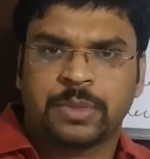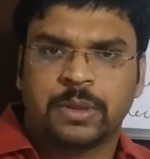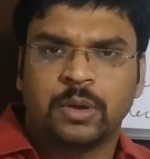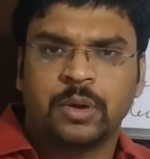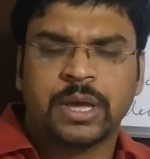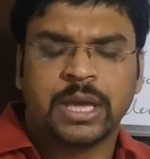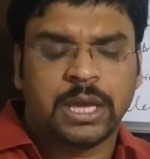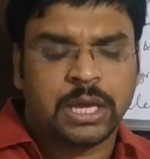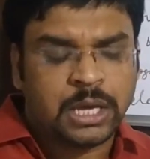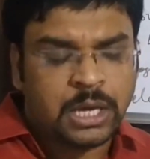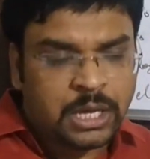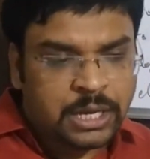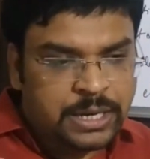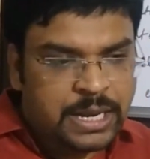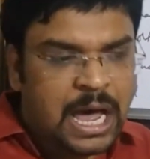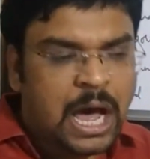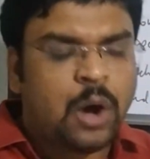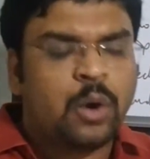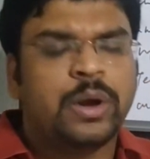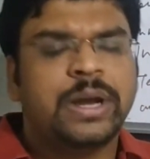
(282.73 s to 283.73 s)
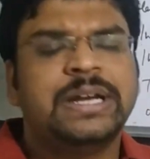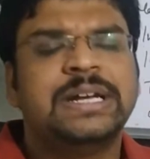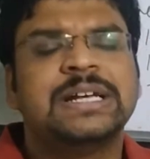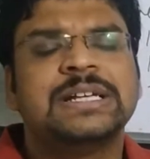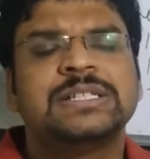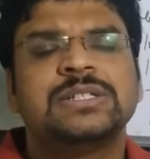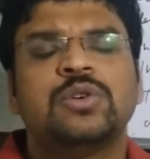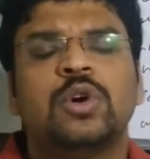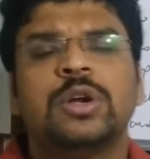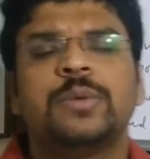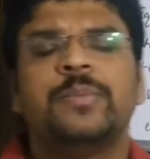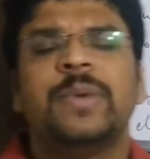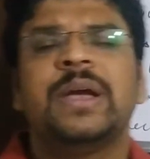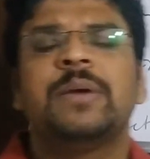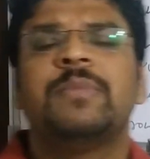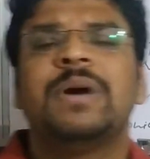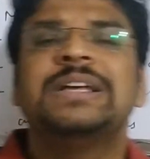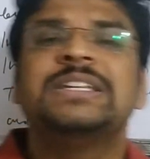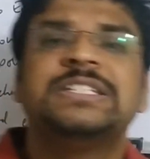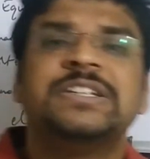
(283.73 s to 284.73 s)
Okay, now it does not make
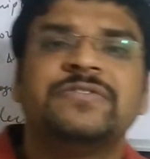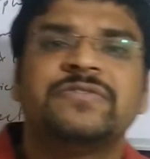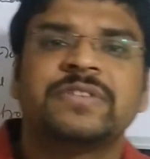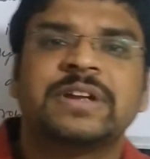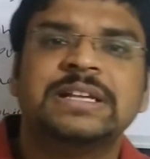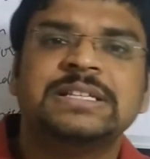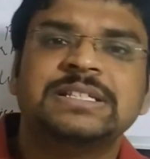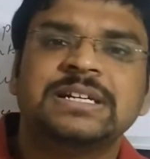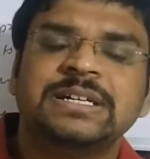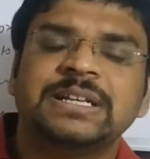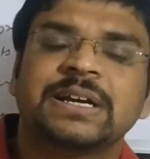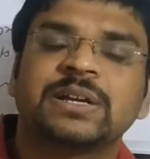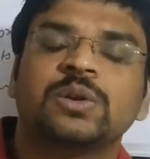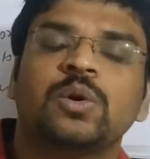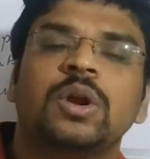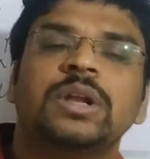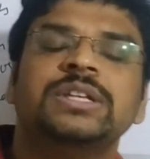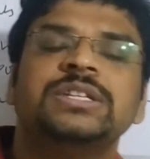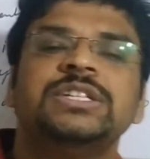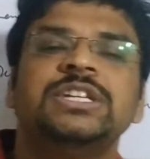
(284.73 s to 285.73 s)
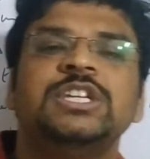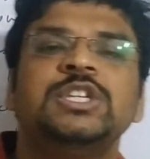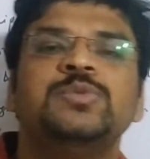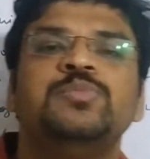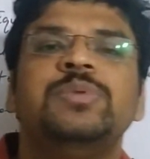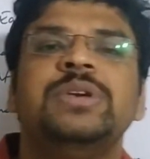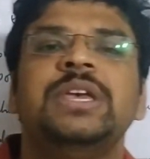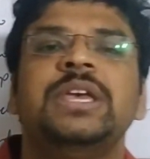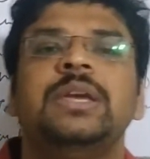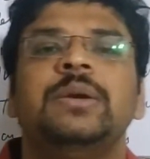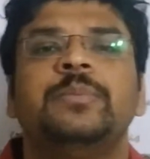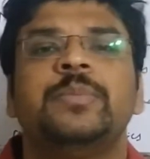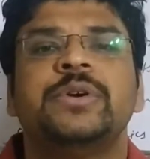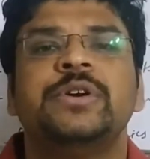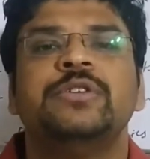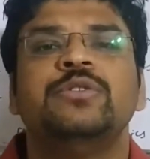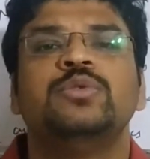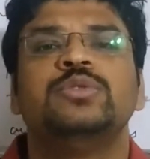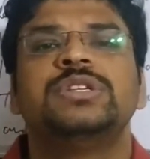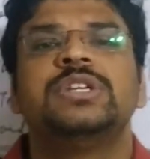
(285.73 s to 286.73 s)
much difference that technology is being
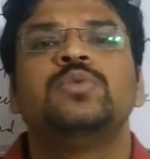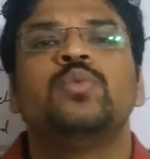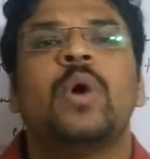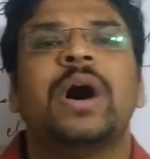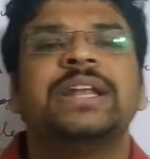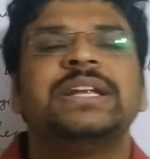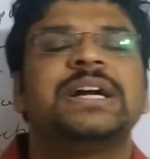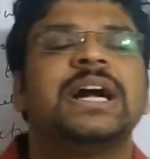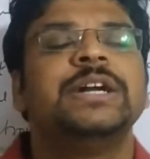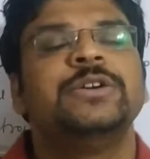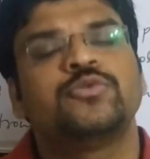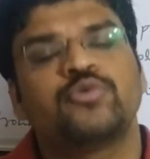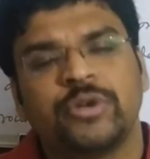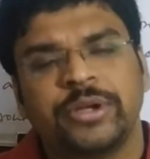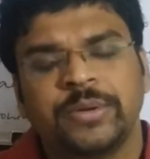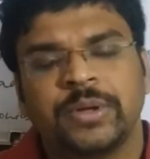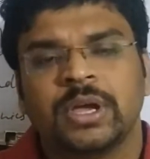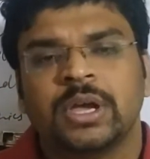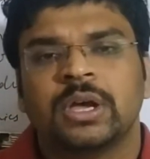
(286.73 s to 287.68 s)
produced in one country.